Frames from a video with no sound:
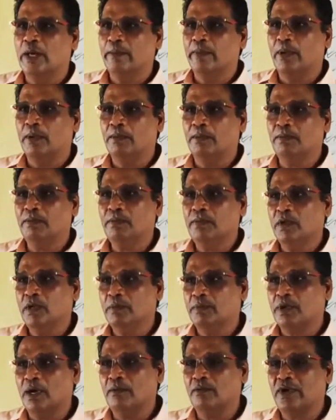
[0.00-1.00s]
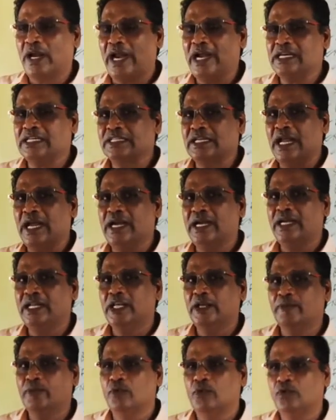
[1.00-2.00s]
From right side,
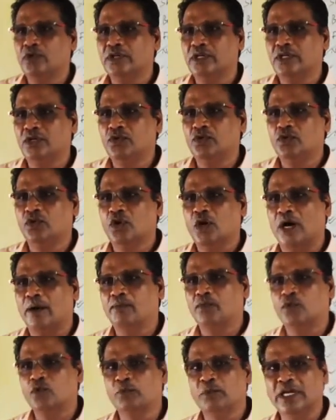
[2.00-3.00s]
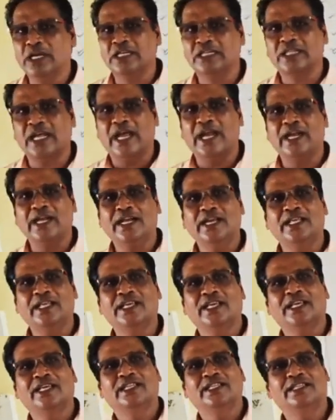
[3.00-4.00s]
it will come to middle
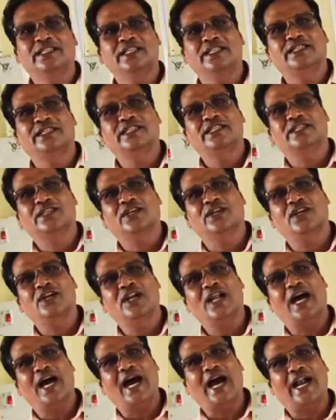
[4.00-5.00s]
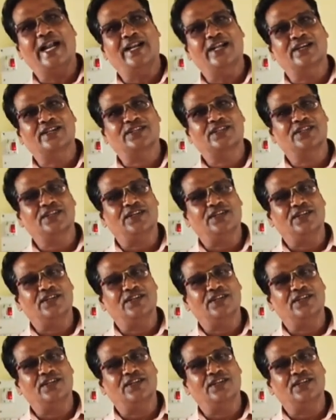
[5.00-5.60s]
side. This is called adduction.